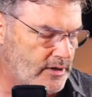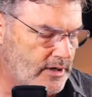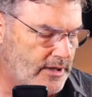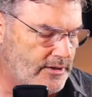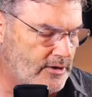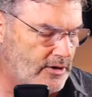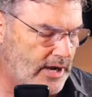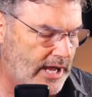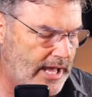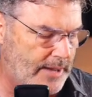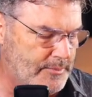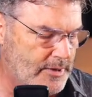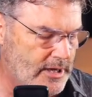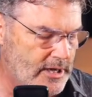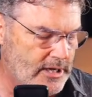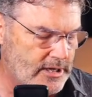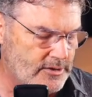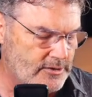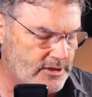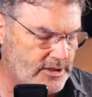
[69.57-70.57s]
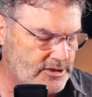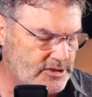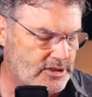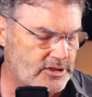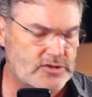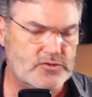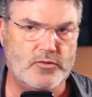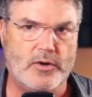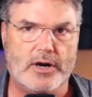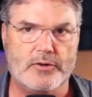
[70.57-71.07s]
or another app,
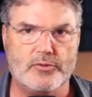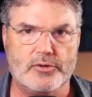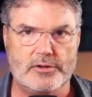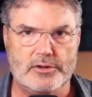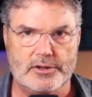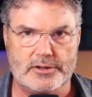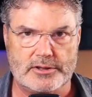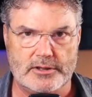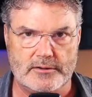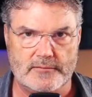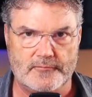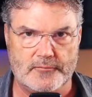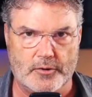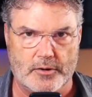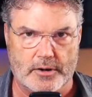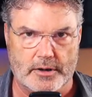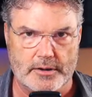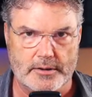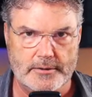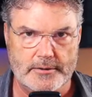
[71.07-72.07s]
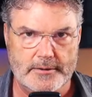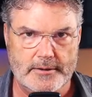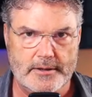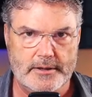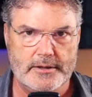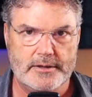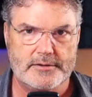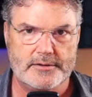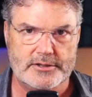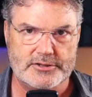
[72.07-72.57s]
this is what we're looking for,
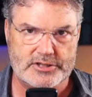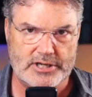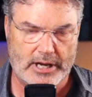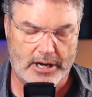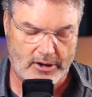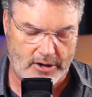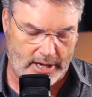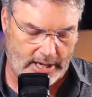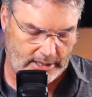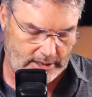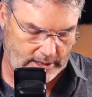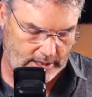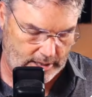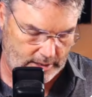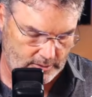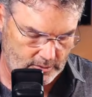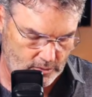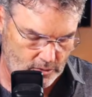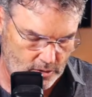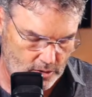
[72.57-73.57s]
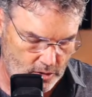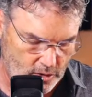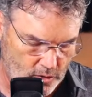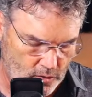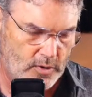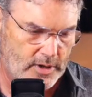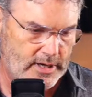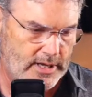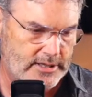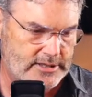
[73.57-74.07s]
the share icon.
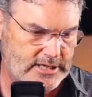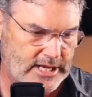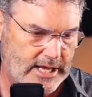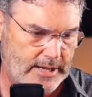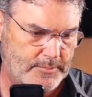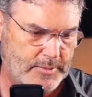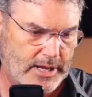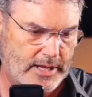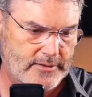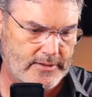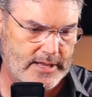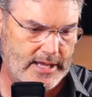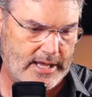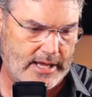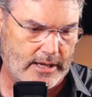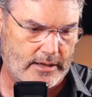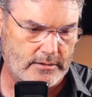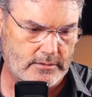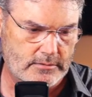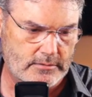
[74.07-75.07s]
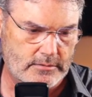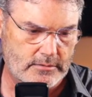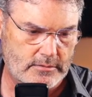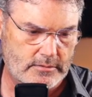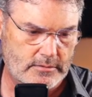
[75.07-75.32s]
When I tap on that,